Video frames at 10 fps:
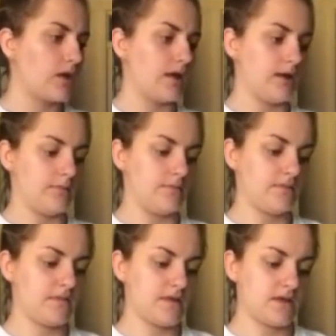
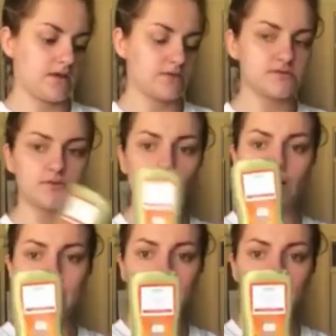Then I got some
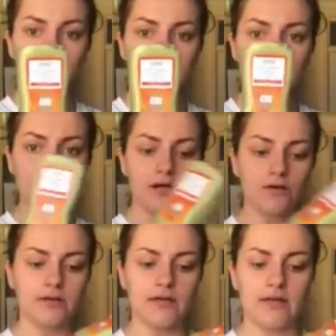guacamole. I
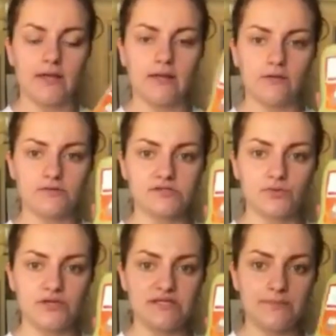got it in a little
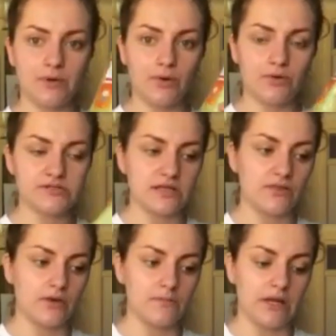squeezy bottle because I
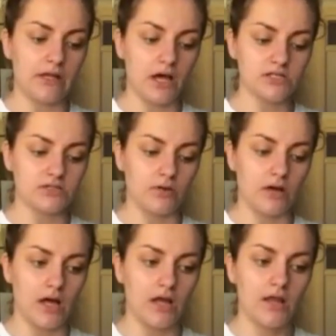thought it might last
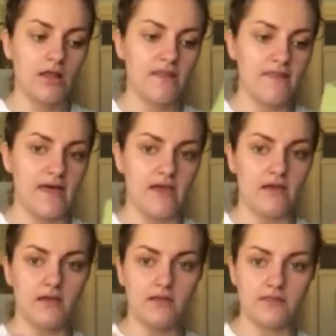longer
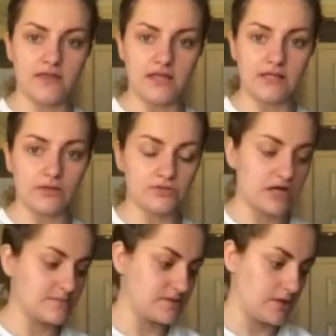than the little
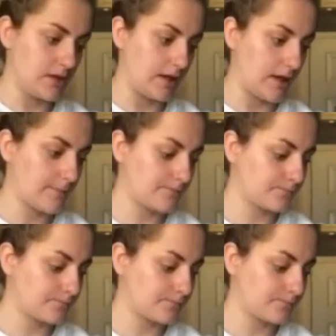tubs that you can get.